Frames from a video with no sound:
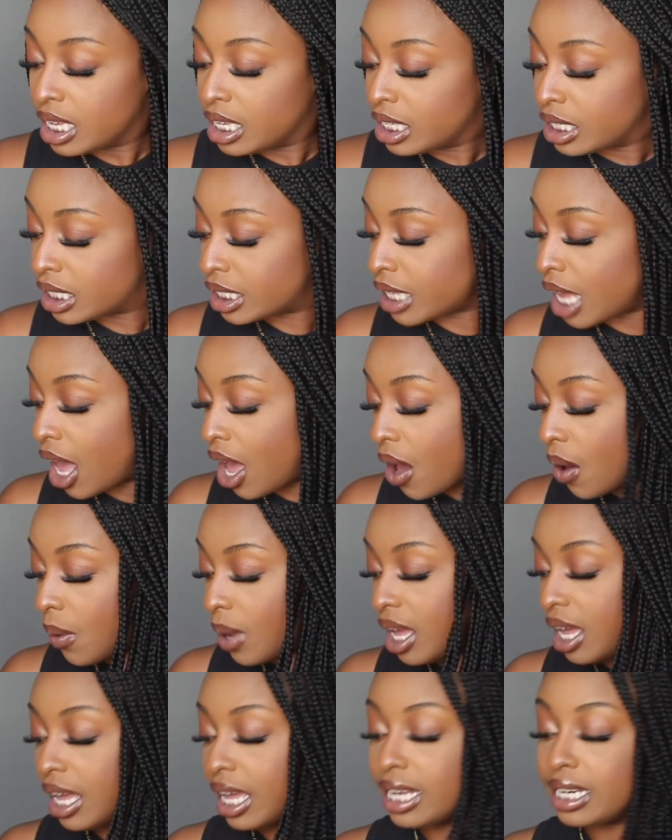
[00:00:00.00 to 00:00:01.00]

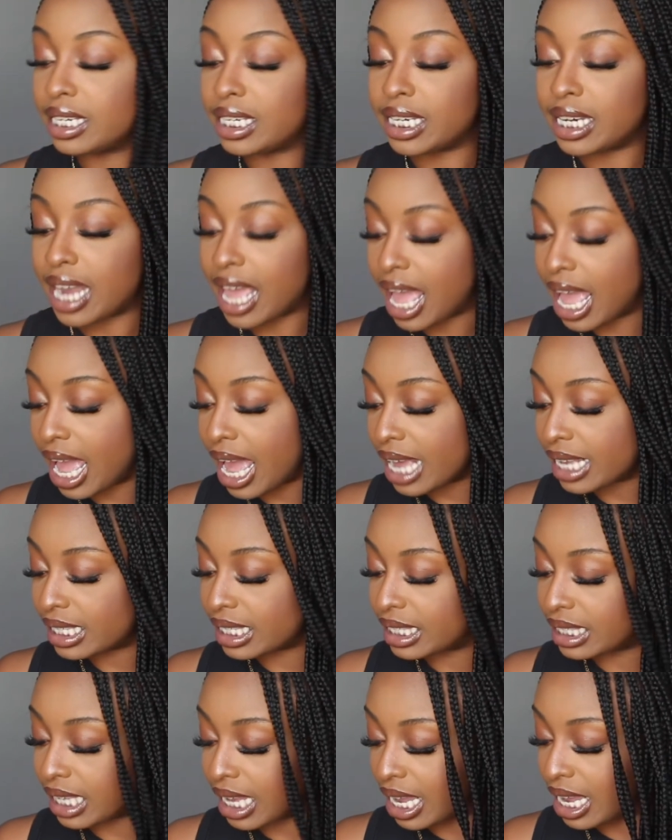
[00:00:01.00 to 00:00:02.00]
so
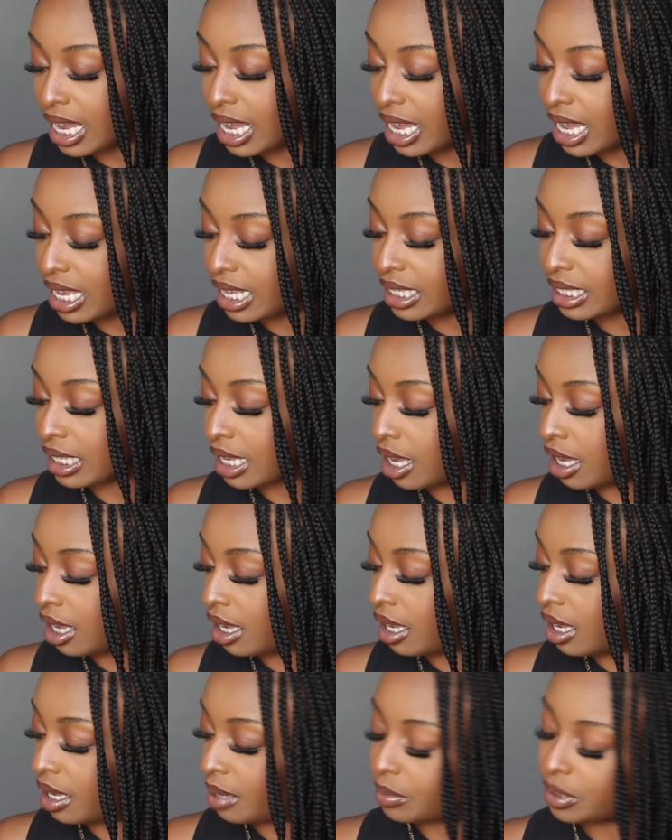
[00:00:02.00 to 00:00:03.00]
next is,
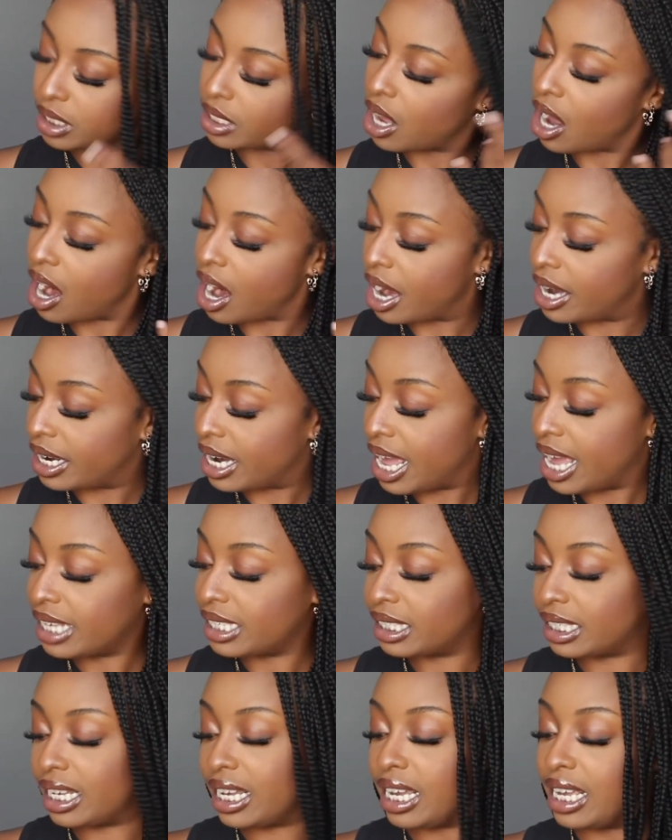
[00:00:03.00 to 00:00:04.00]
and
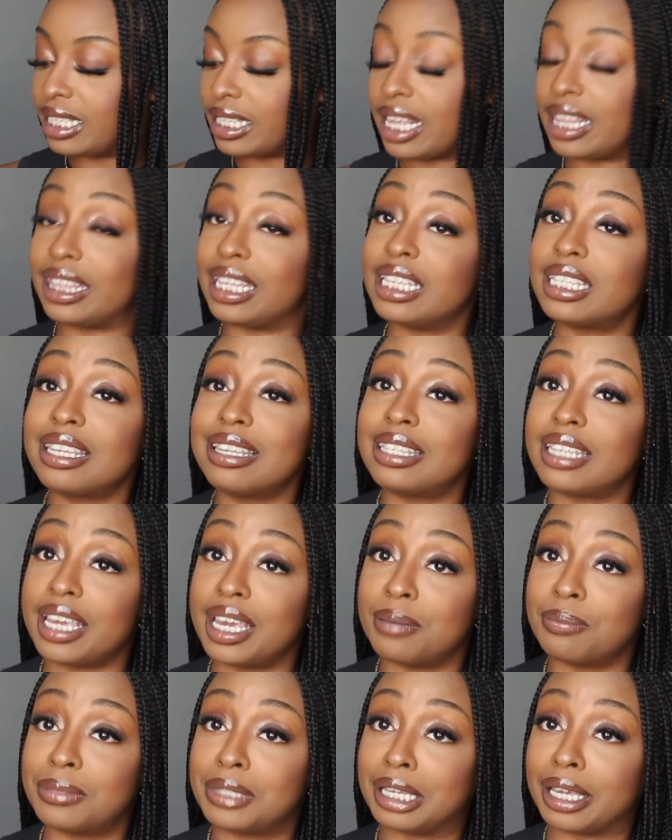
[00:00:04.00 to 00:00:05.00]
this is
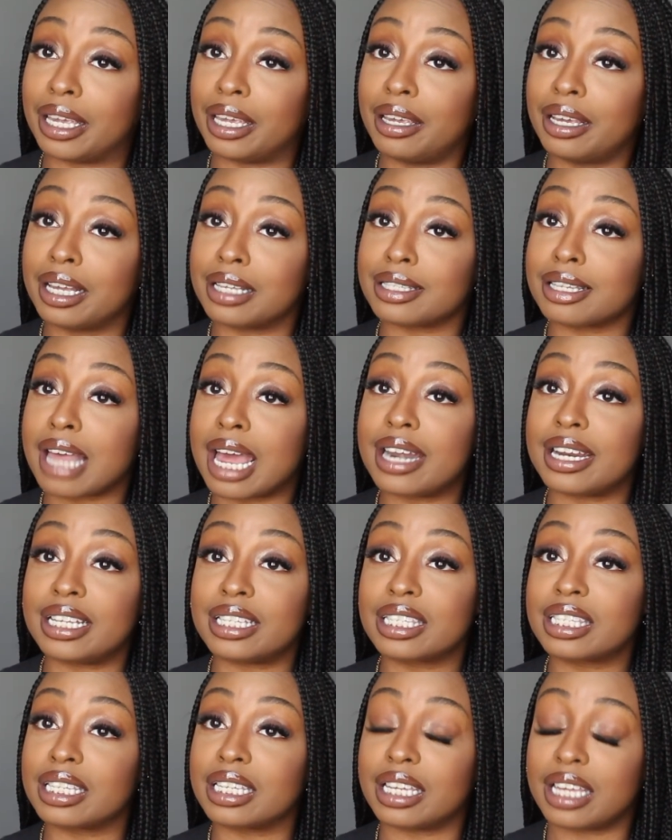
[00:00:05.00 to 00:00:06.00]
empty because
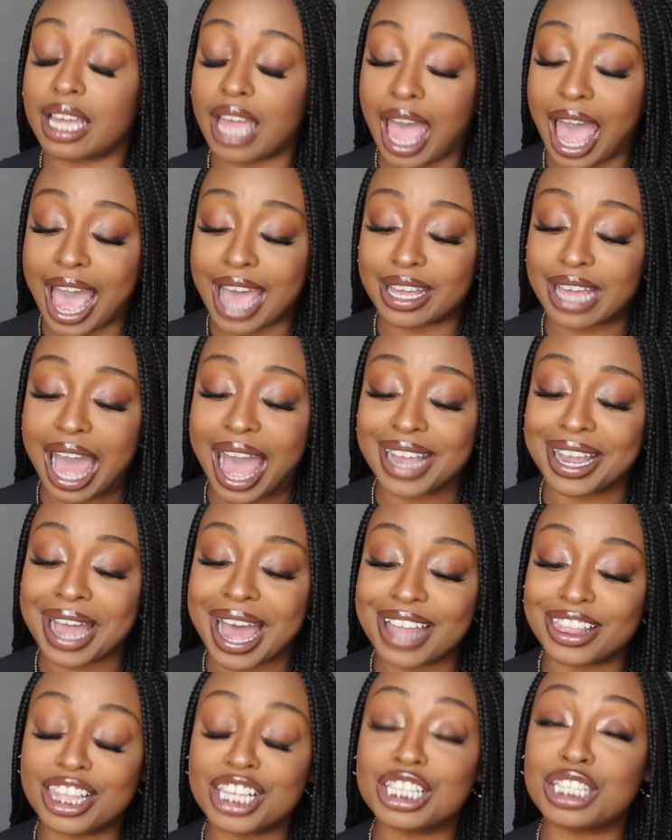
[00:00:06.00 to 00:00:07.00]
I
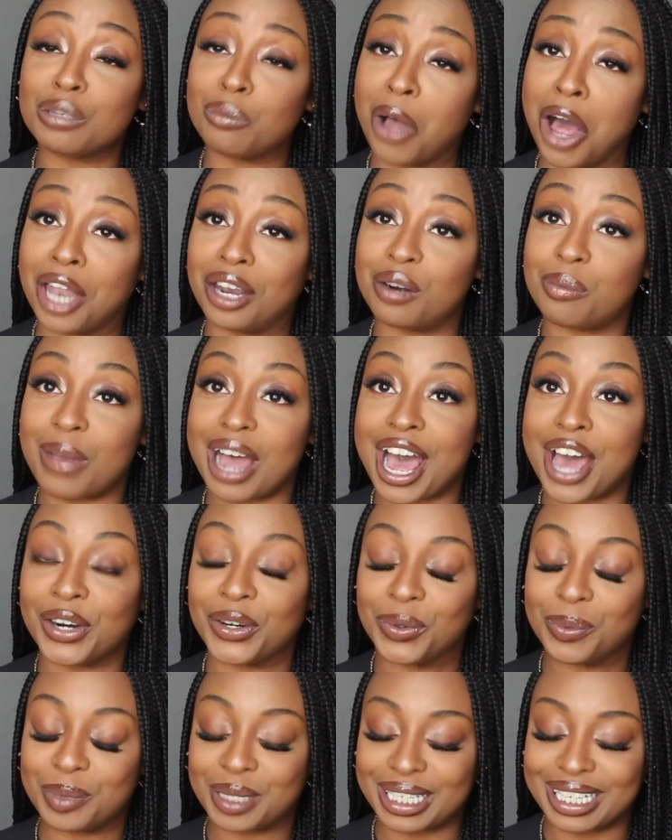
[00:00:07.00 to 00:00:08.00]
got the smaller
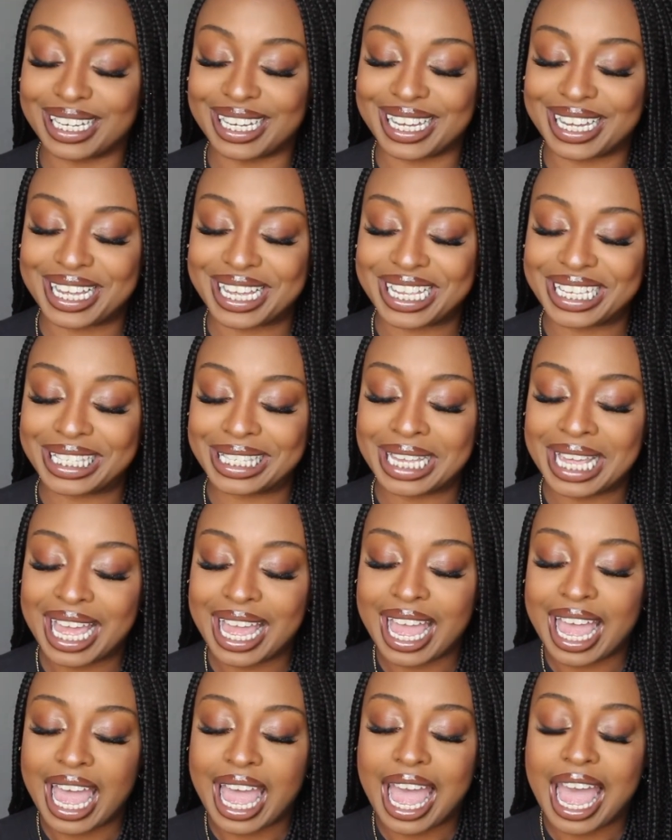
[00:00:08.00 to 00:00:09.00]
bottle because
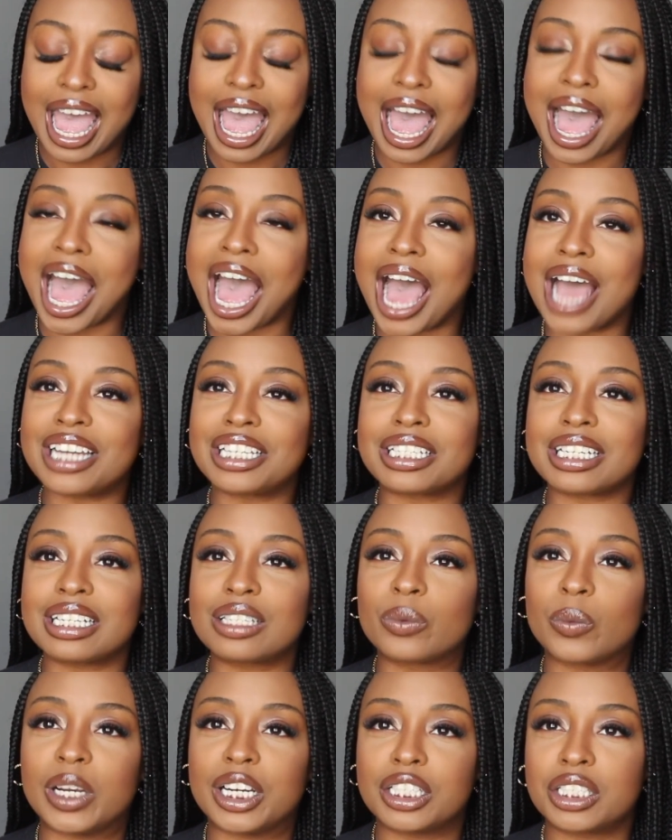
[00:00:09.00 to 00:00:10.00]
I
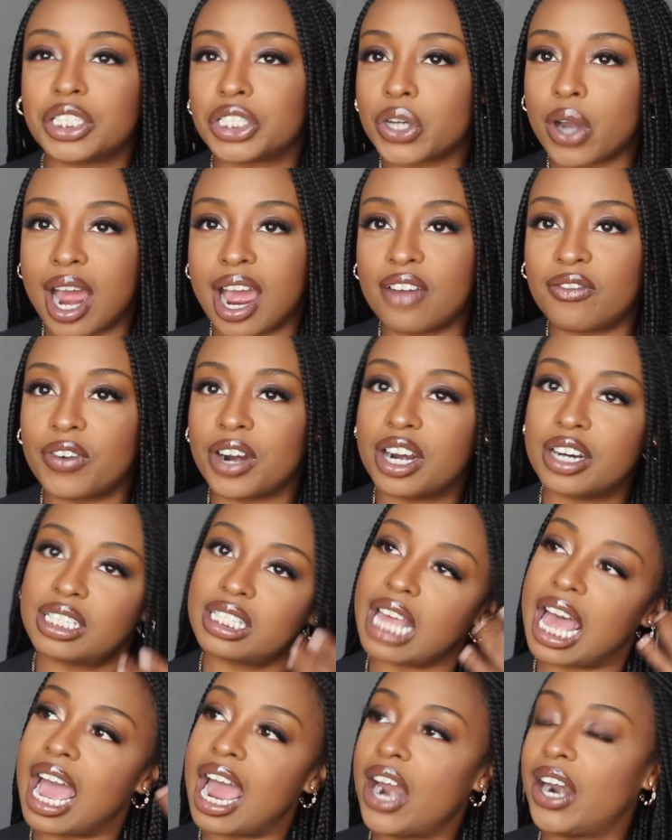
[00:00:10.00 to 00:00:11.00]
just wanted to try it
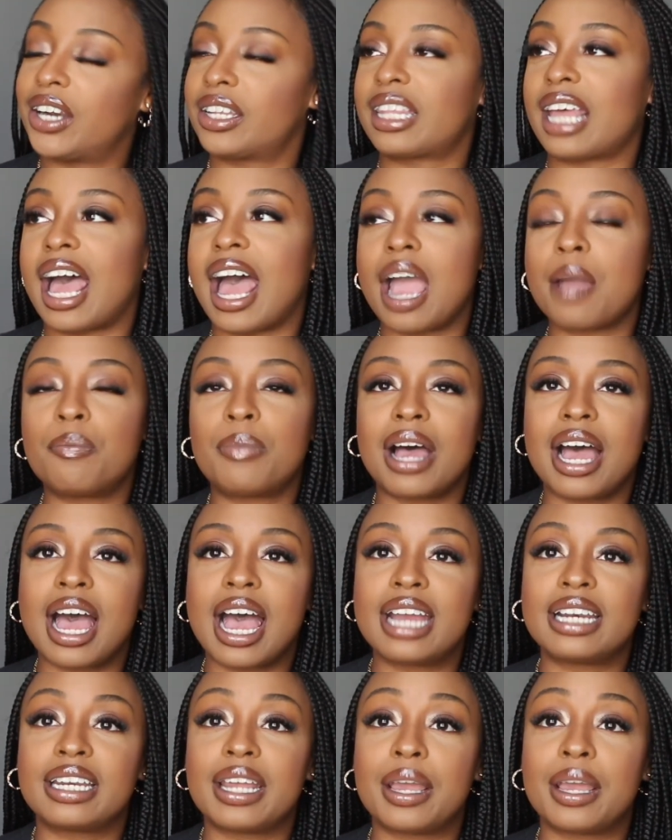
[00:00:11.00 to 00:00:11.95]
first. I heard the hype behind